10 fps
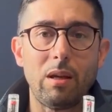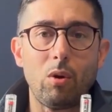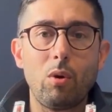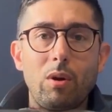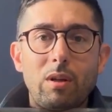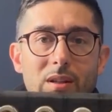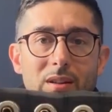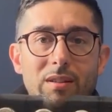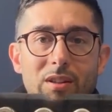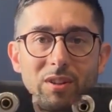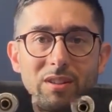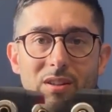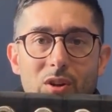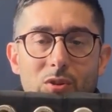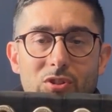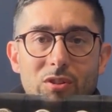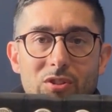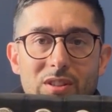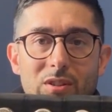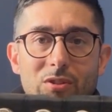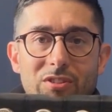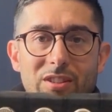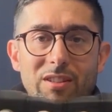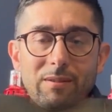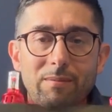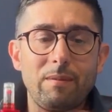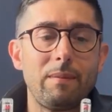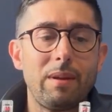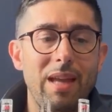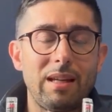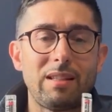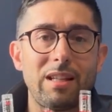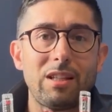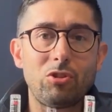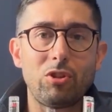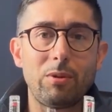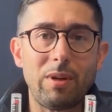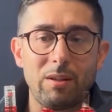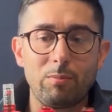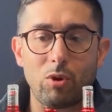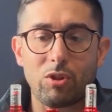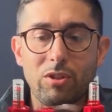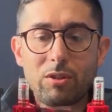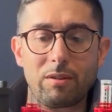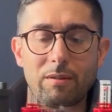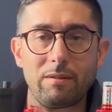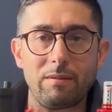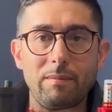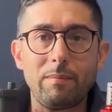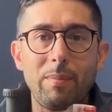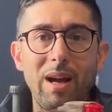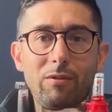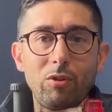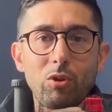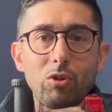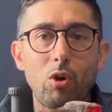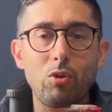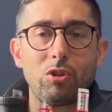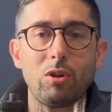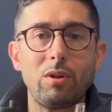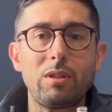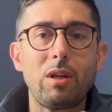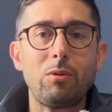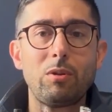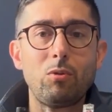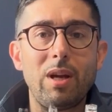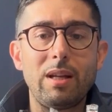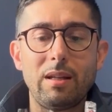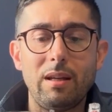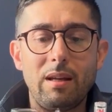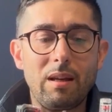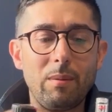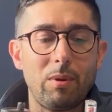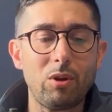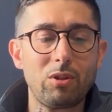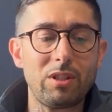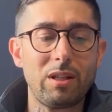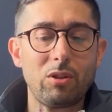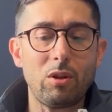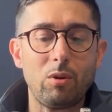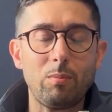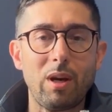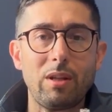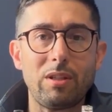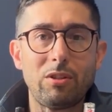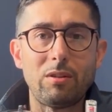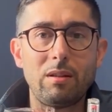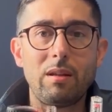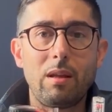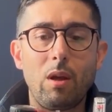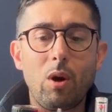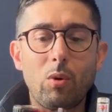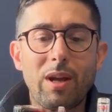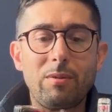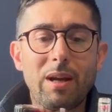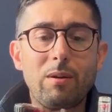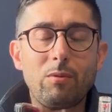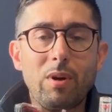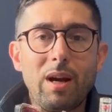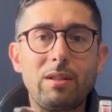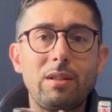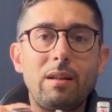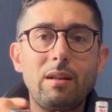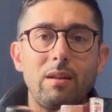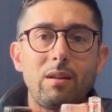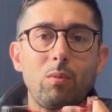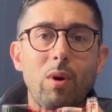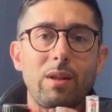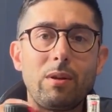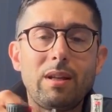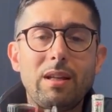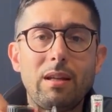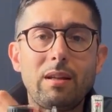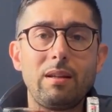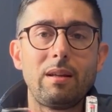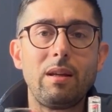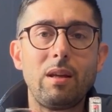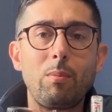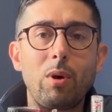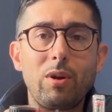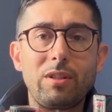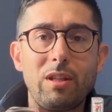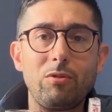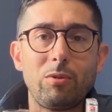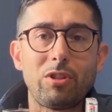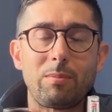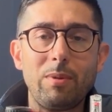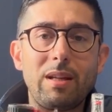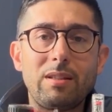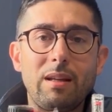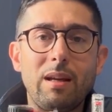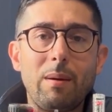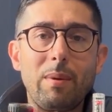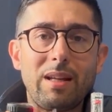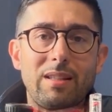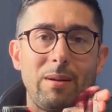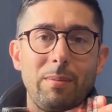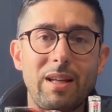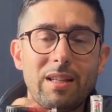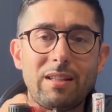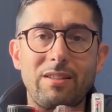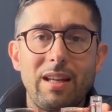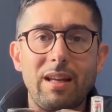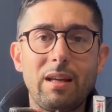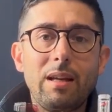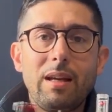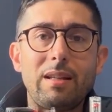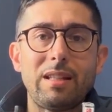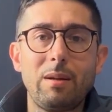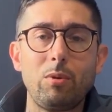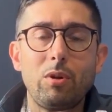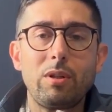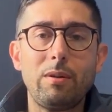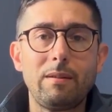or directly horizontally on the ceiling. It is an extremely important manifold also in terms of weight because the internal part is always made of brass while the components are from simplex. But it can be, let's say, assembled